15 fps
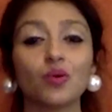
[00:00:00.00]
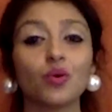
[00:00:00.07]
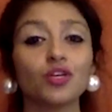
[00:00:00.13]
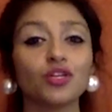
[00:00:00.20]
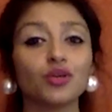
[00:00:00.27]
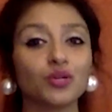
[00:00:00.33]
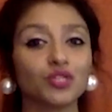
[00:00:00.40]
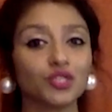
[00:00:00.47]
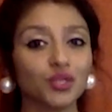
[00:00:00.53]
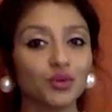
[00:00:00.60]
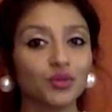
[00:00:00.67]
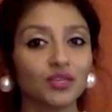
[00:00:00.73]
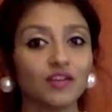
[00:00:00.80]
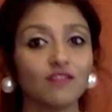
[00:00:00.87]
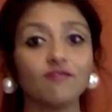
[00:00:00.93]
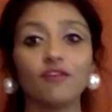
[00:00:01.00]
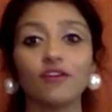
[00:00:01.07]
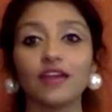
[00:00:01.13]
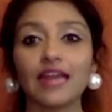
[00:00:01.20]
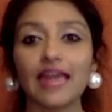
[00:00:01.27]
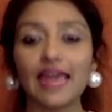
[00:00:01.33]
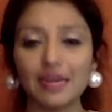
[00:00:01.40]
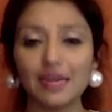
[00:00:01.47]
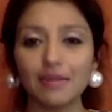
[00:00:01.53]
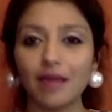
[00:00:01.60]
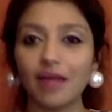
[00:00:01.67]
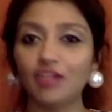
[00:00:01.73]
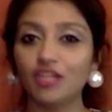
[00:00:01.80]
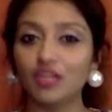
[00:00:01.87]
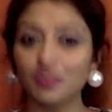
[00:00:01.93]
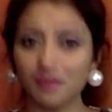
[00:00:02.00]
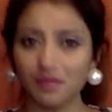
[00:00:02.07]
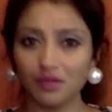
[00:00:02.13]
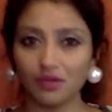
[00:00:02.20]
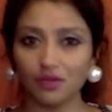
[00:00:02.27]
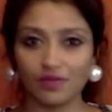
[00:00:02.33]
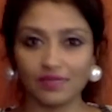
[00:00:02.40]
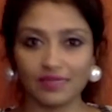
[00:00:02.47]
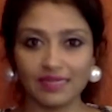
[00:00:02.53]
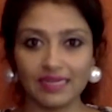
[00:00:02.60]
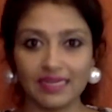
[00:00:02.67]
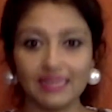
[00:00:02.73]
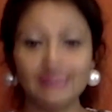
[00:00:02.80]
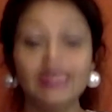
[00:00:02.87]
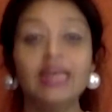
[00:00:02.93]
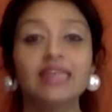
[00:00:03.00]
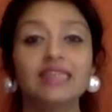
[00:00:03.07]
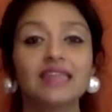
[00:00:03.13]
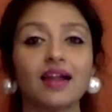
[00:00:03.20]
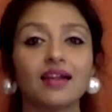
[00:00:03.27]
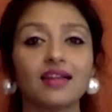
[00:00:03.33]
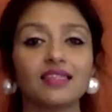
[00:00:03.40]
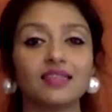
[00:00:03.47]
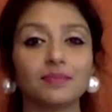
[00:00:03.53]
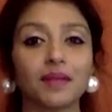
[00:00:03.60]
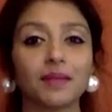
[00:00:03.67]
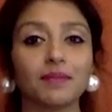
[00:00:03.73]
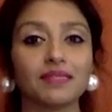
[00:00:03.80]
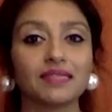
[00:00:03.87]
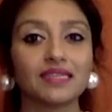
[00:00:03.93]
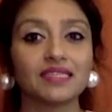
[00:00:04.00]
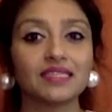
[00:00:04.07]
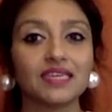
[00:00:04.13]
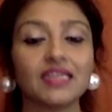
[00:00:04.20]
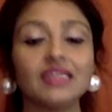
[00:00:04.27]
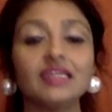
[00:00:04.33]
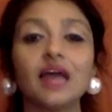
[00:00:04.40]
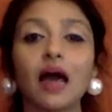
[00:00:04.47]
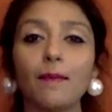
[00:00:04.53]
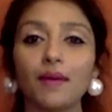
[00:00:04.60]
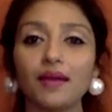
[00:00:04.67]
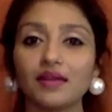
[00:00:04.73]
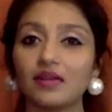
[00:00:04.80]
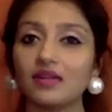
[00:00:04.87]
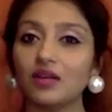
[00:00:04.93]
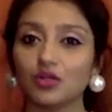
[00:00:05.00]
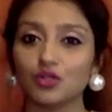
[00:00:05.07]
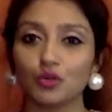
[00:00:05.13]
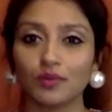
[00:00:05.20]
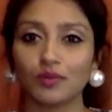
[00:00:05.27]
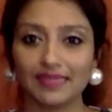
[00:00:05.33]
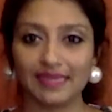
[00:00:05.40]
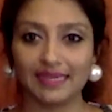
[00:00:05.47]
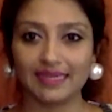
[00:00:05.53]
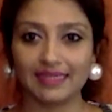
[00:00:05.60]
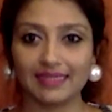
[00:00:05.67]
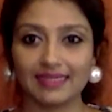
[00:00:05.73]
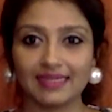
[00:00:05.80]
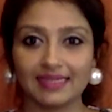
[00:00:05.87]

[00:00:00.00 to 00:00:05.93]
are going to host New Zealand for an eight match limited over series starting September 16 up until October 6.